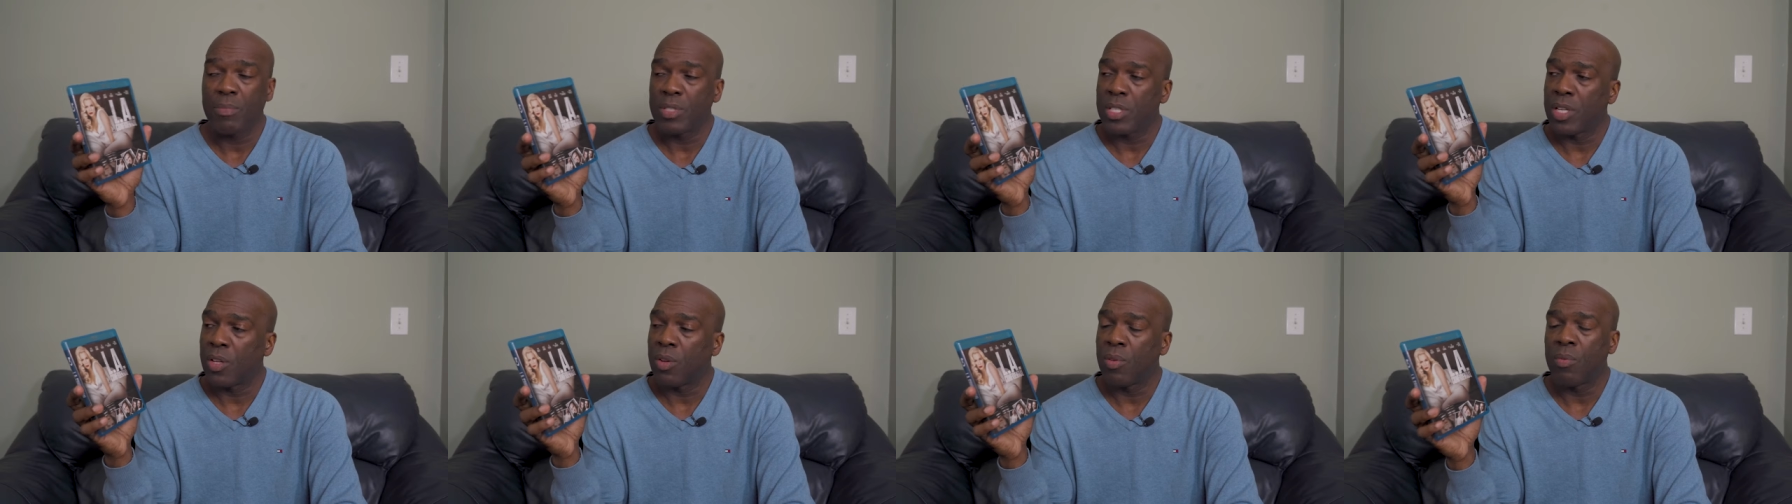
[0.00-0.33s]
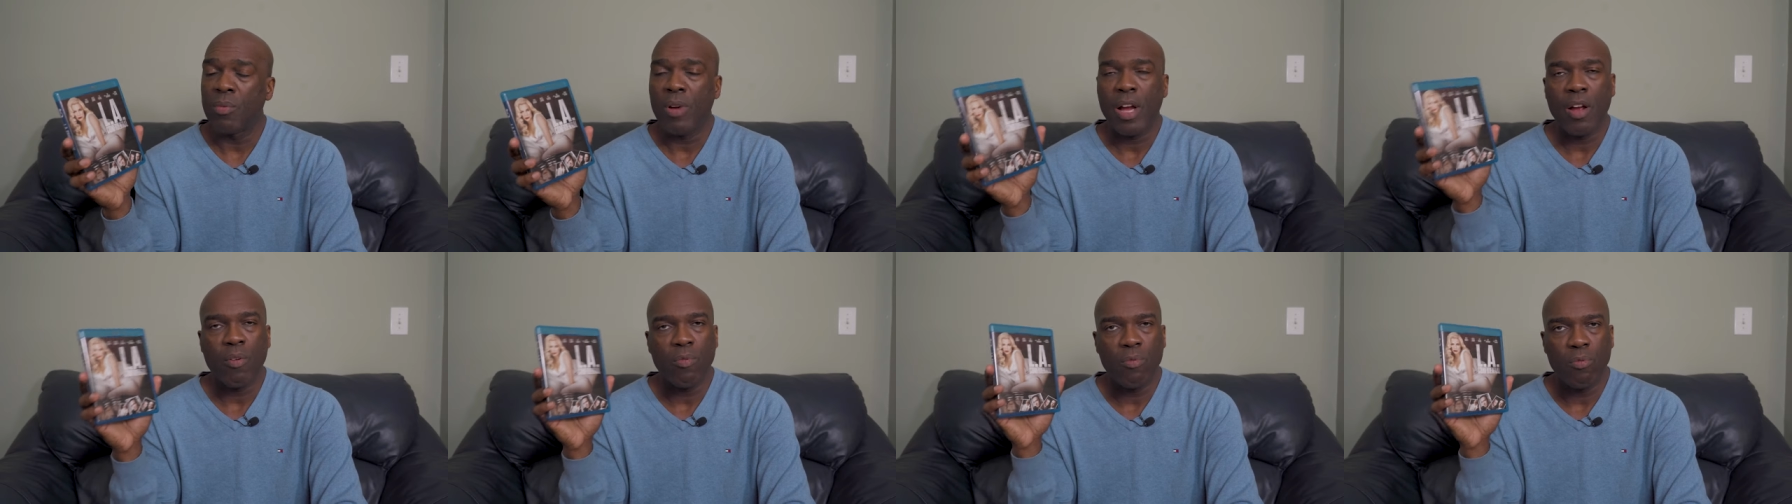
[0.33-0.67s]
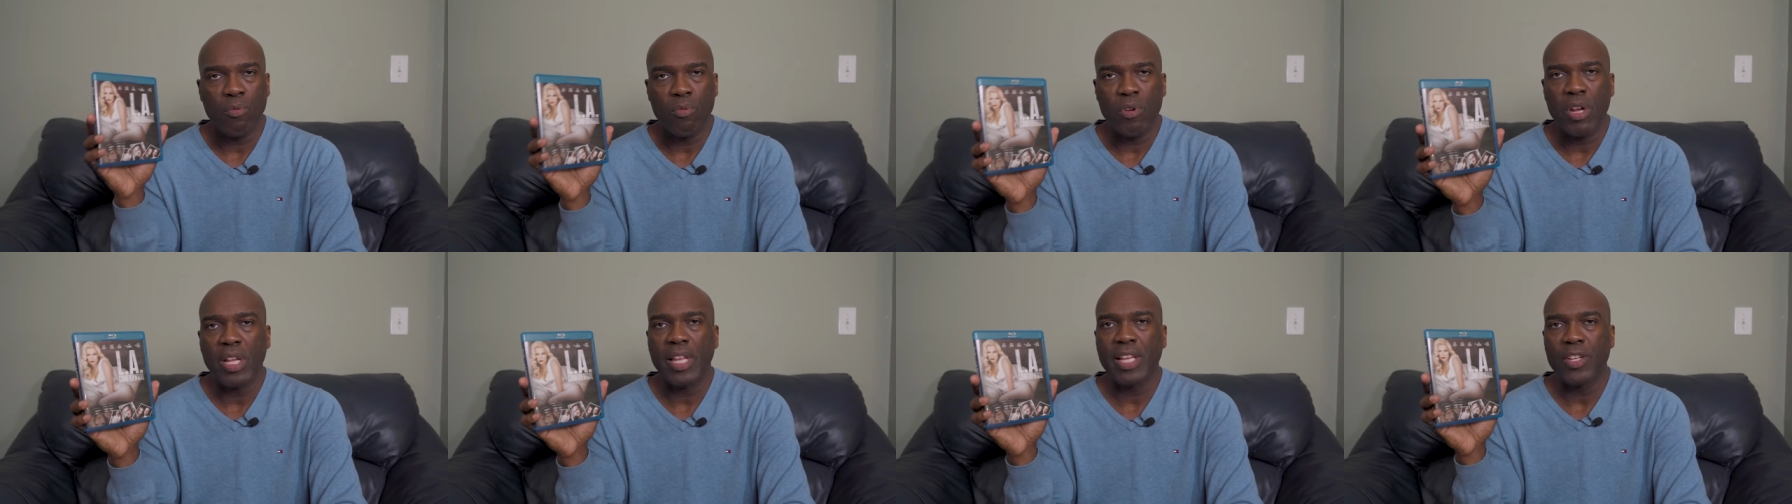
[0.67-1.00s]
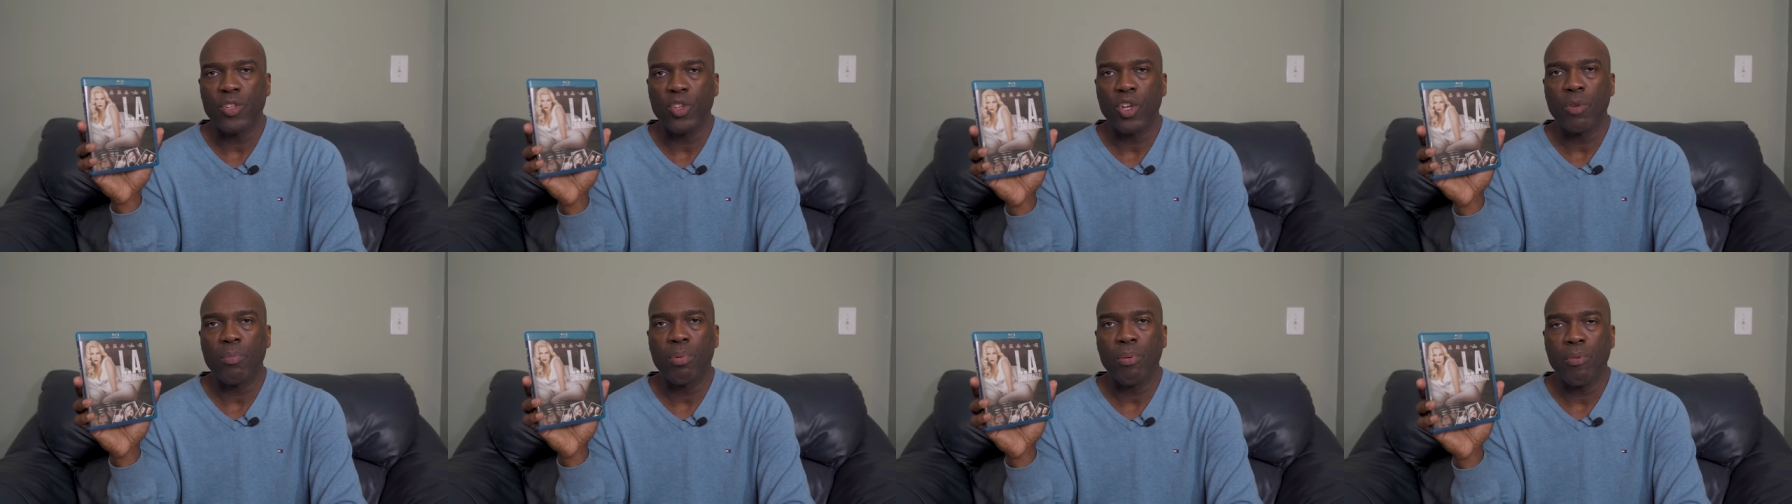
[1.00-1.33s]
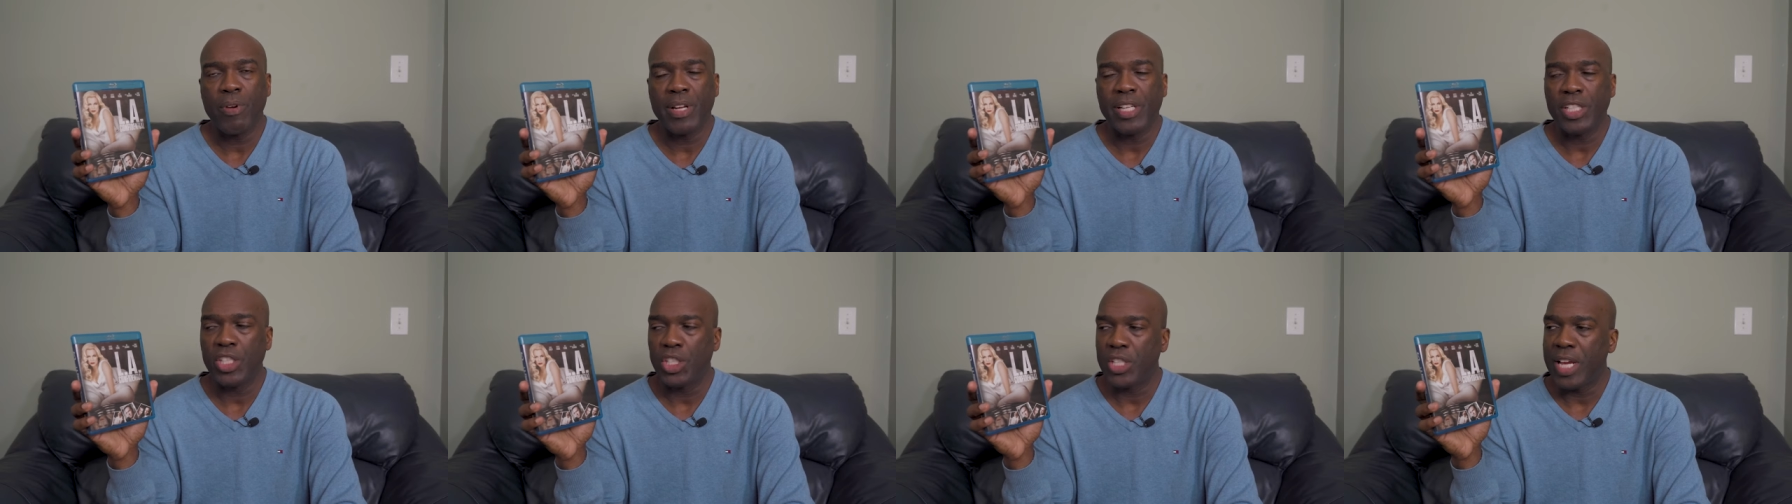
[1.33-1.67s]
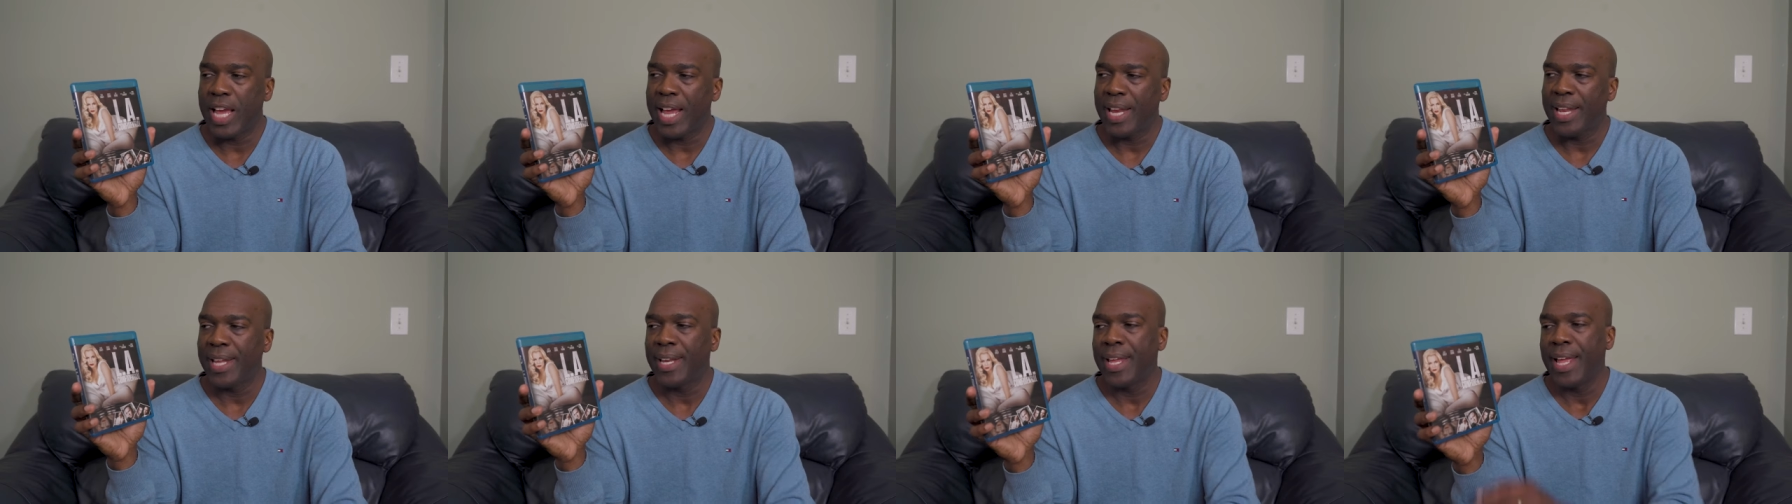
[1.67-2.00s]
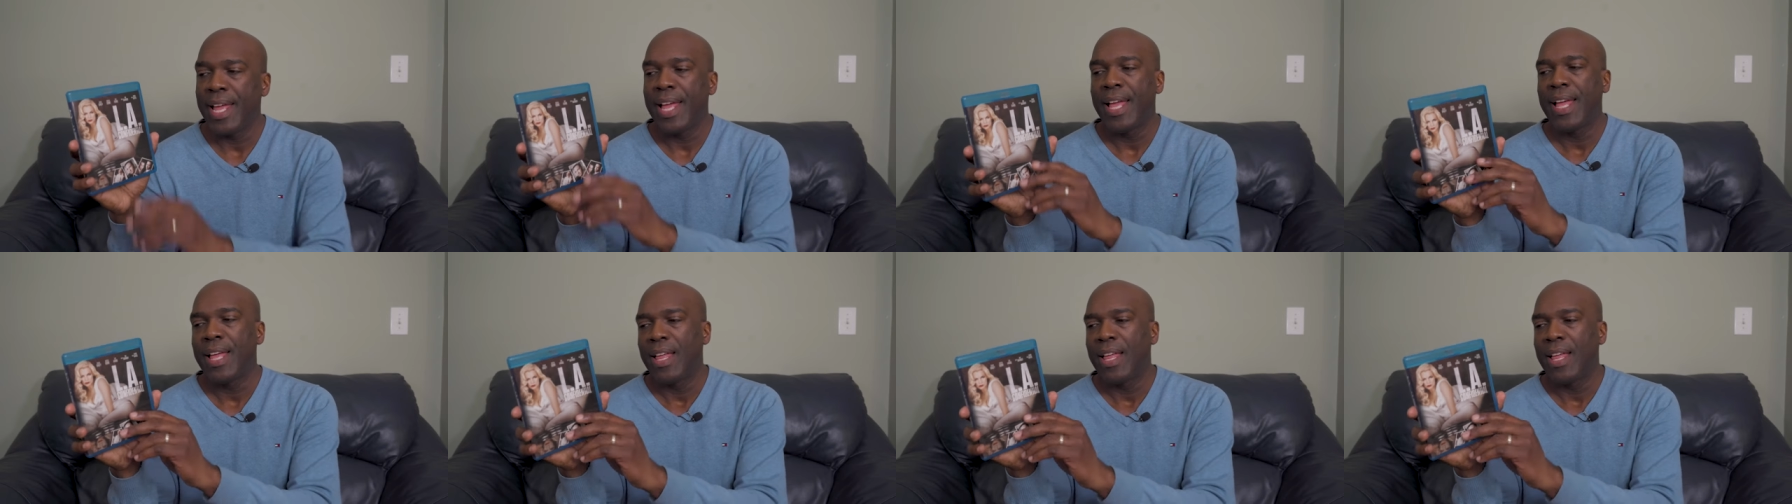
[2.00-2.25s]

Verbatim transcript: So I really do appreciate it.